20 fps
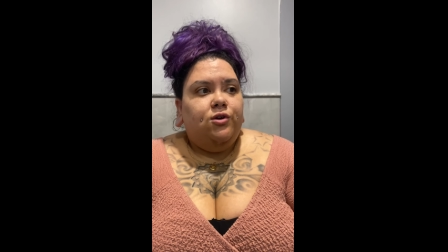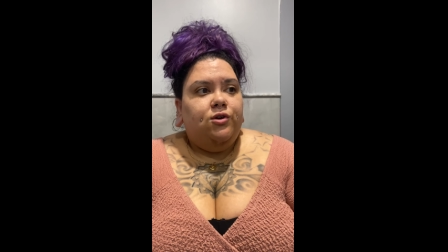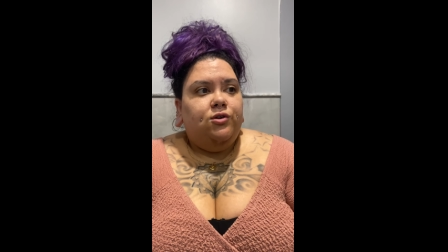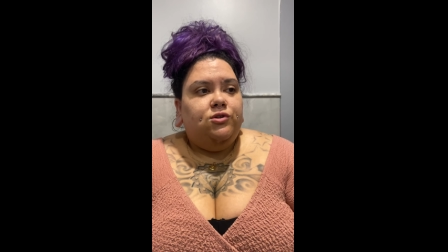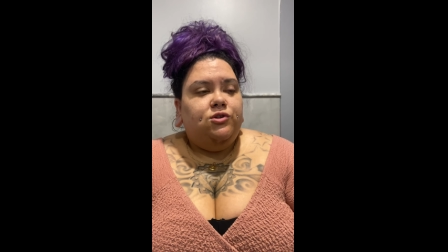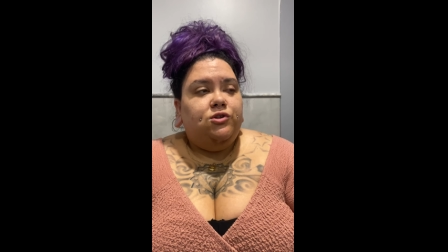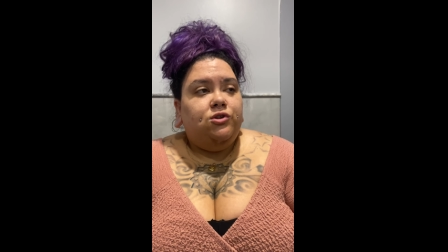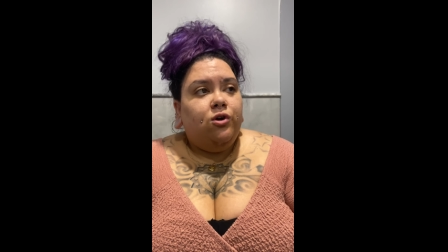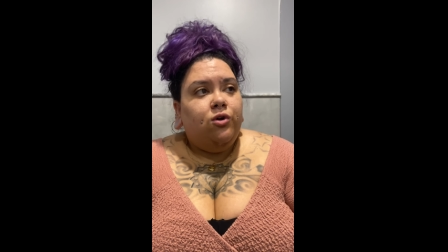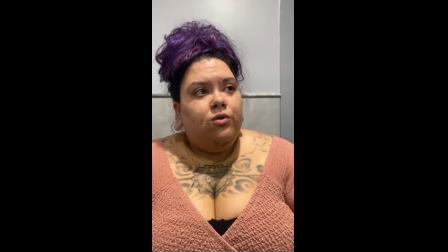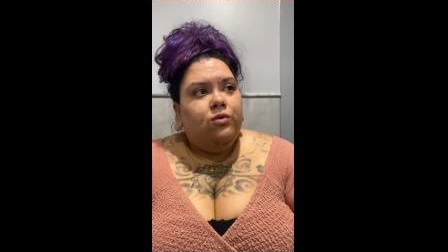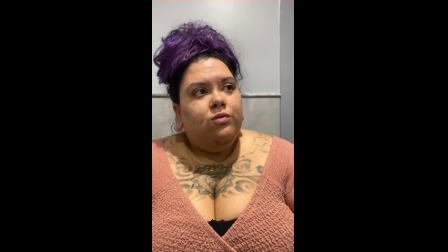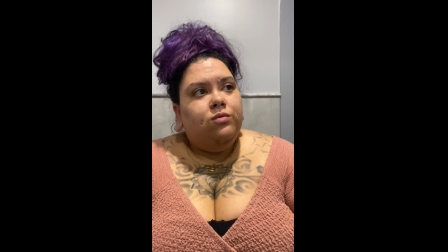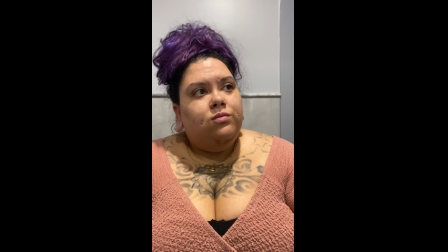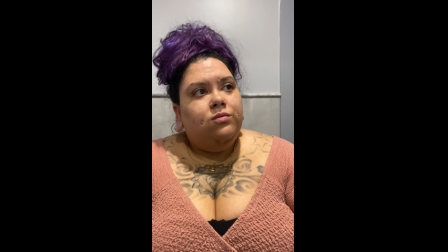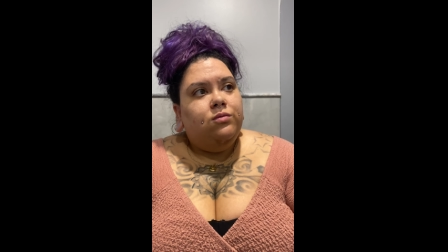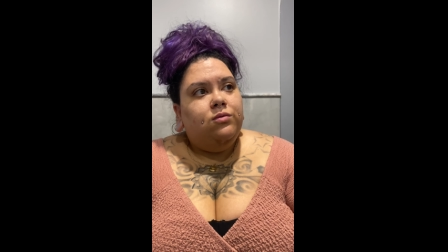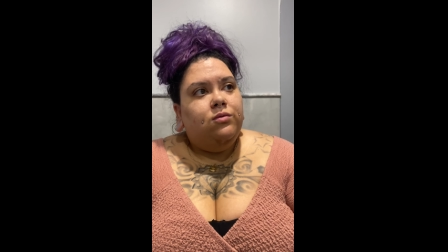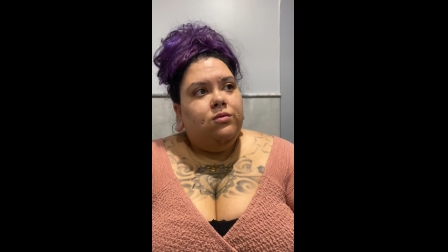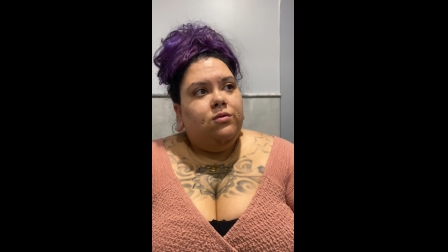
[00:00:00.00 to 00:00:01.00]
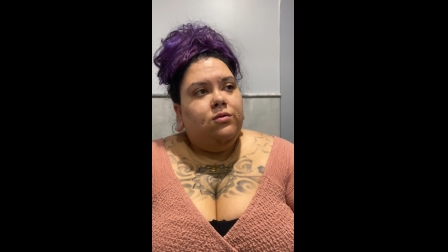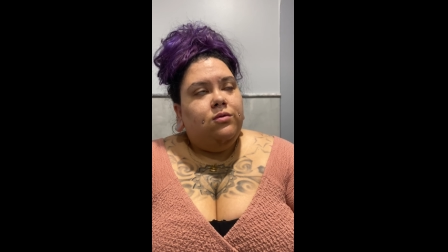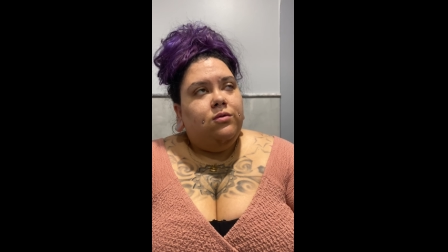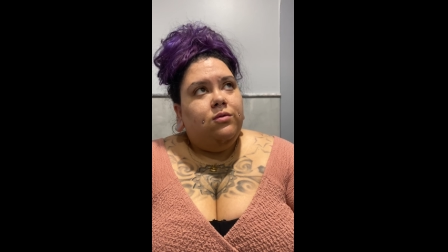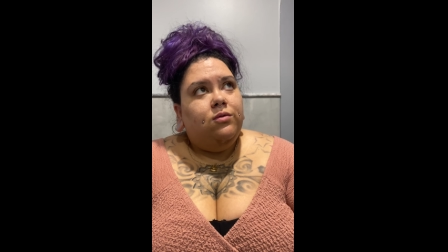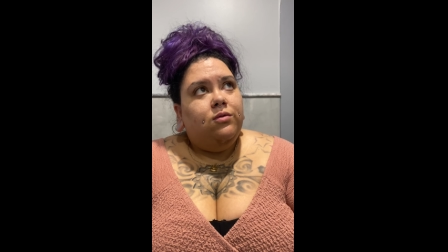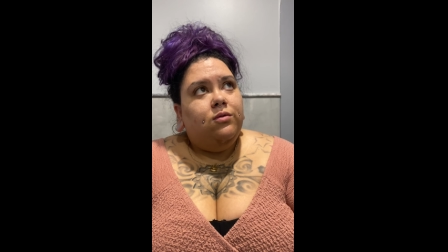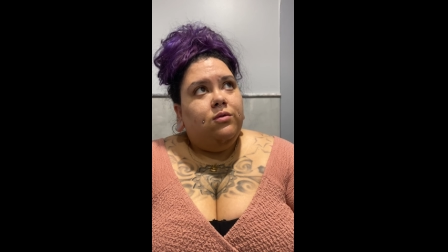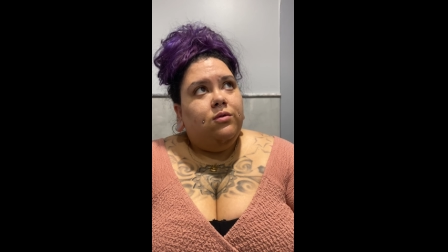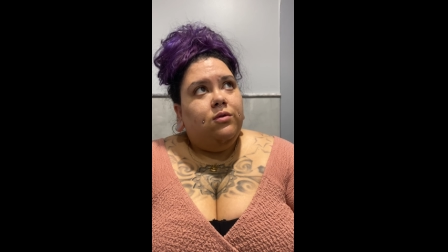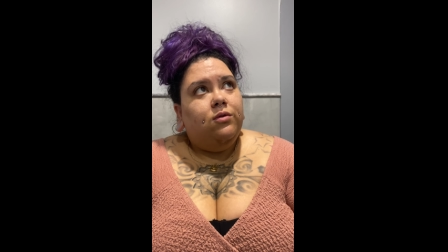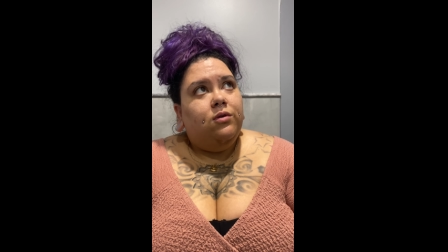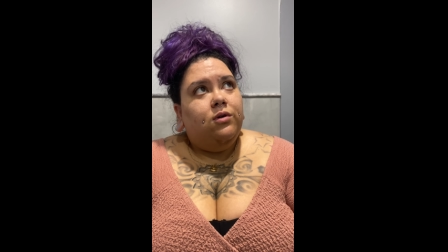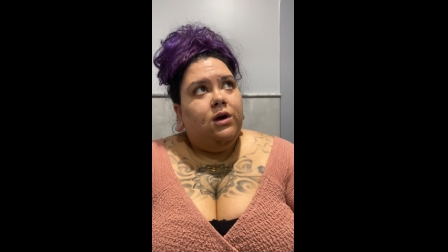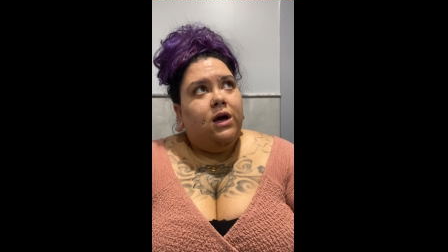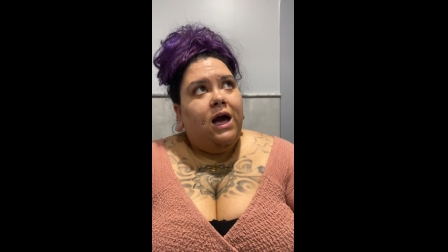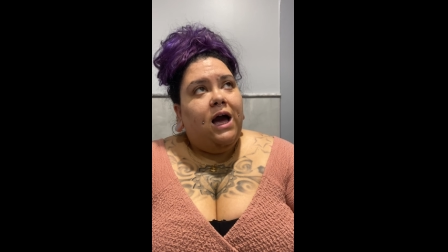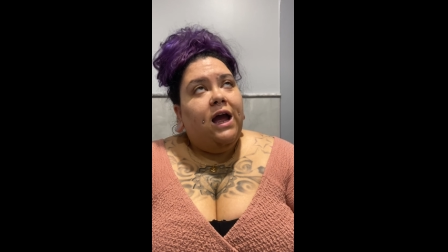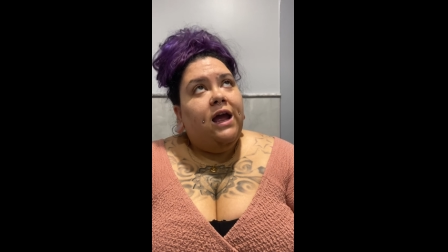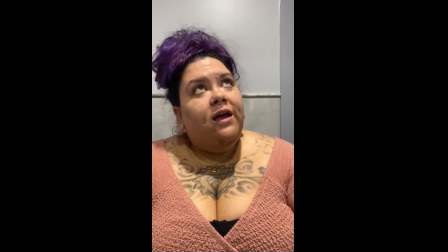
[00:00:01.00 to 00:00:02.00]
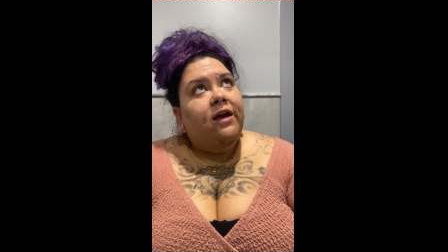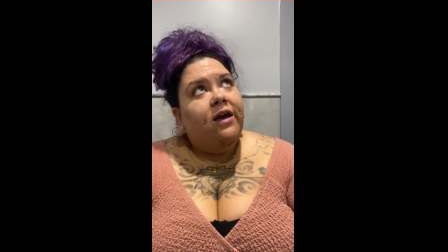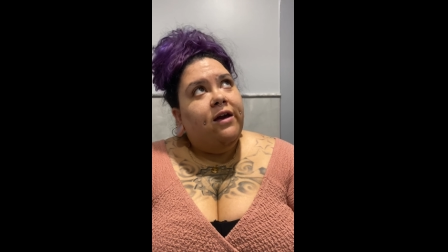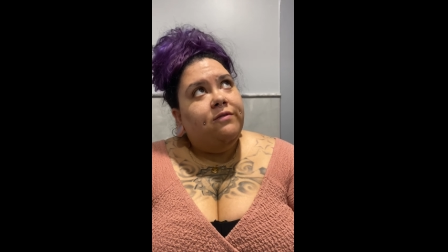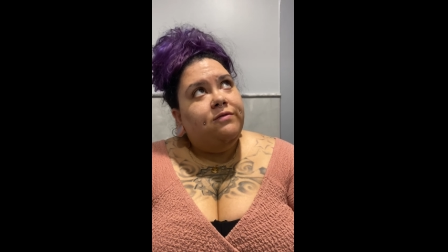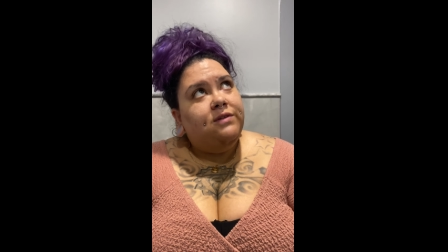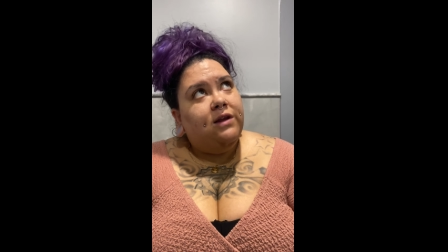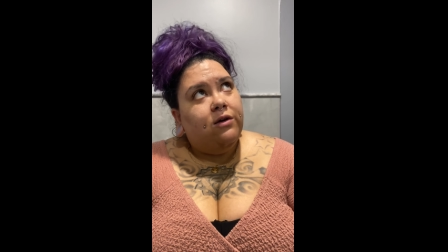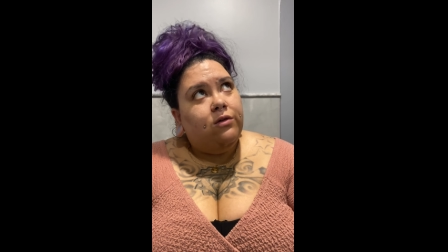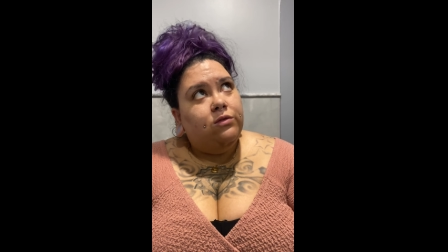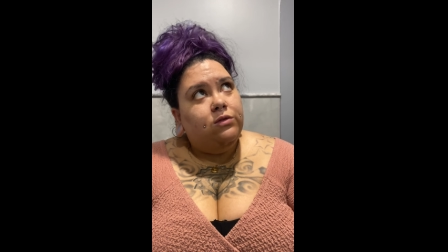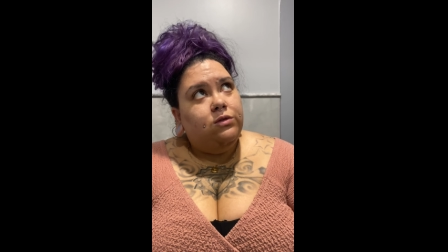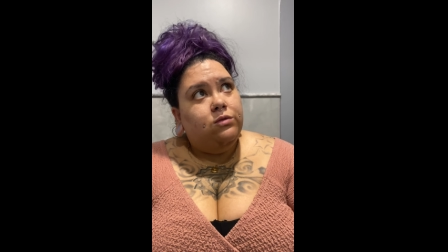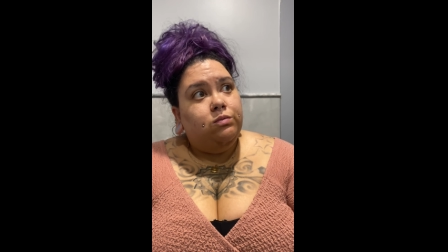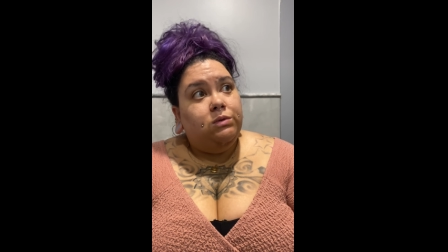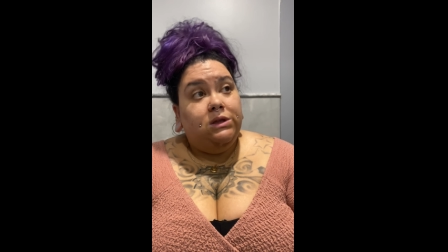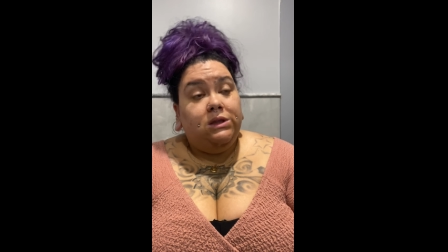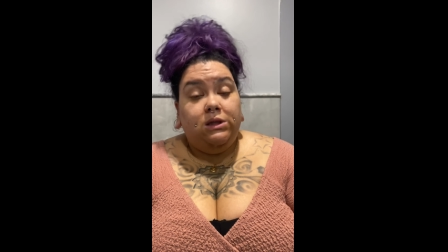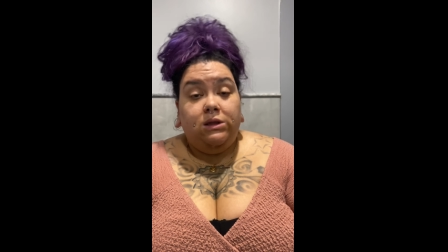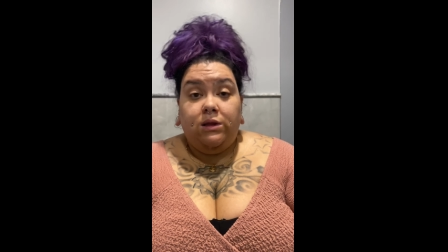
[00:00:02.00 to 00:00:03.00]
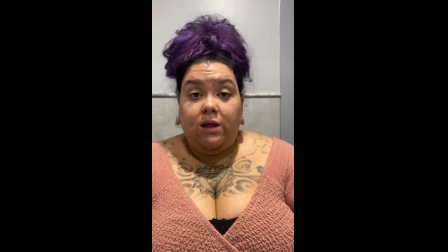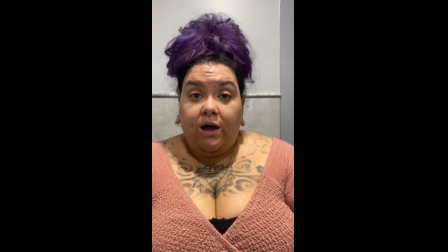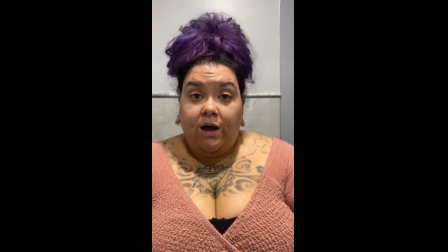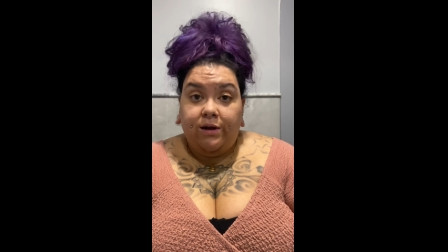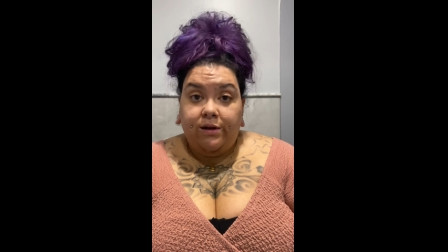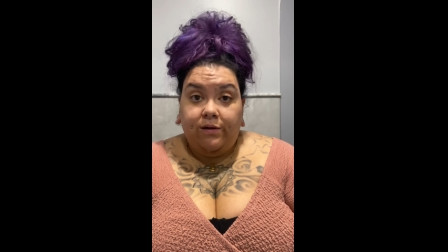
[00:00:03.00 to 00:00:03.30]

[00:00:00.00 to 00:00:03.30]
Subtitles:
So I have dealt with a lot